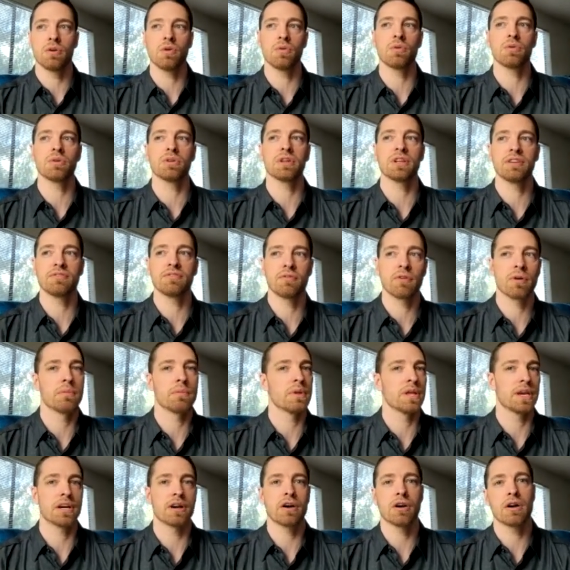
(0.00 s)
only
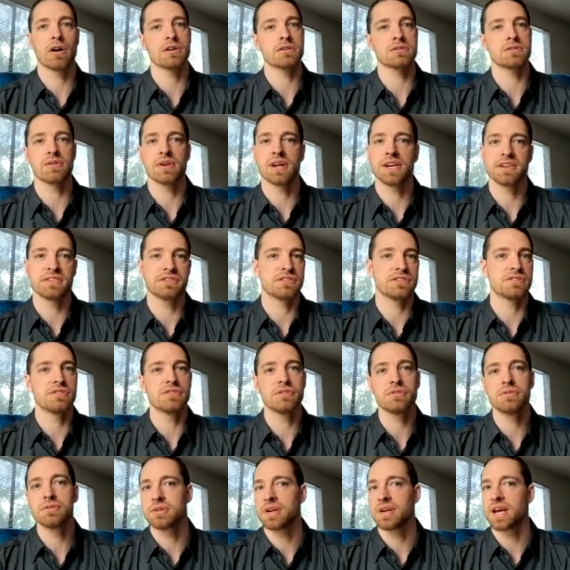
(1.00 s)
formerly incarcerated
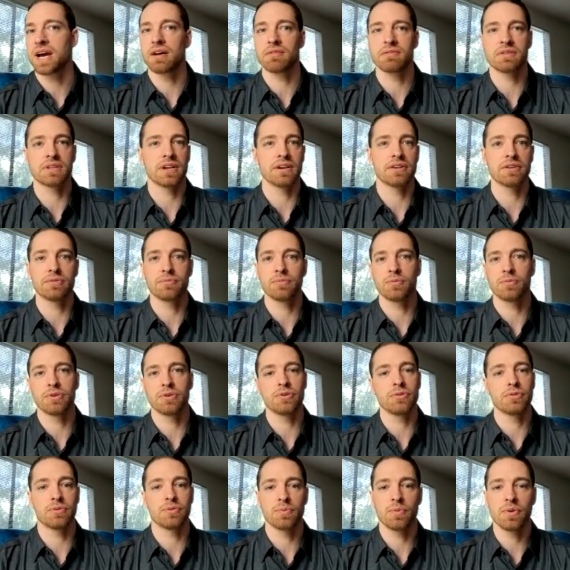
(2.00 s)
student out there
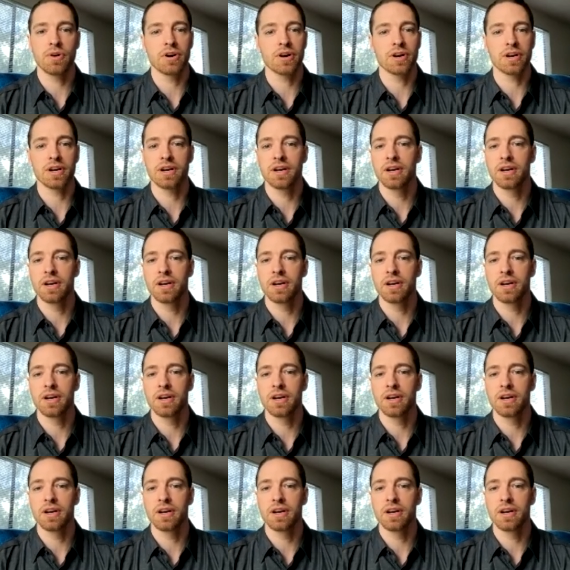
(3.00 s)
doing work